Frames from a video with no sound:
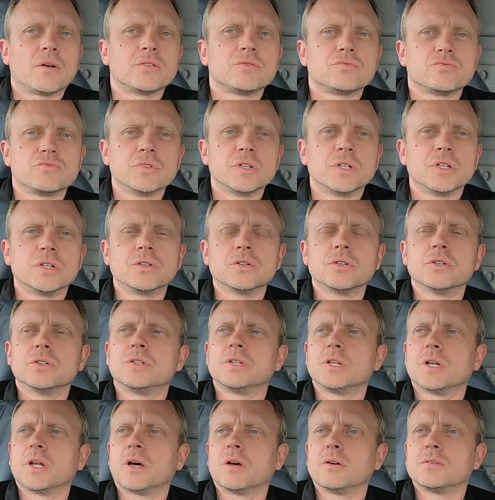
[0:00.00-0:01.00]
it's really good,
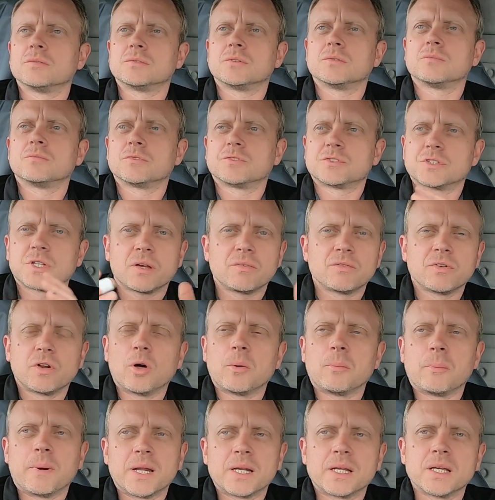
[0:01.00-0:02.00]
you know, they would save a lot
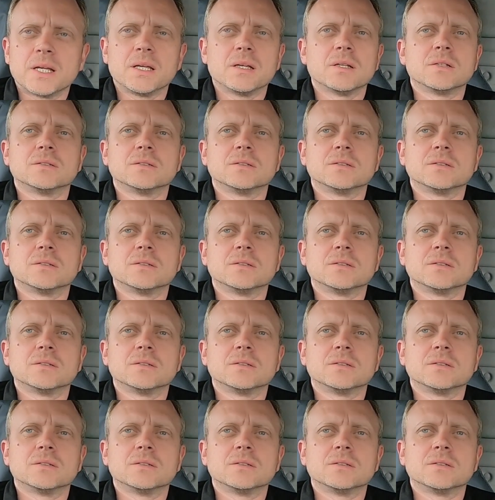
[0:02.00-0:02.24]
of money.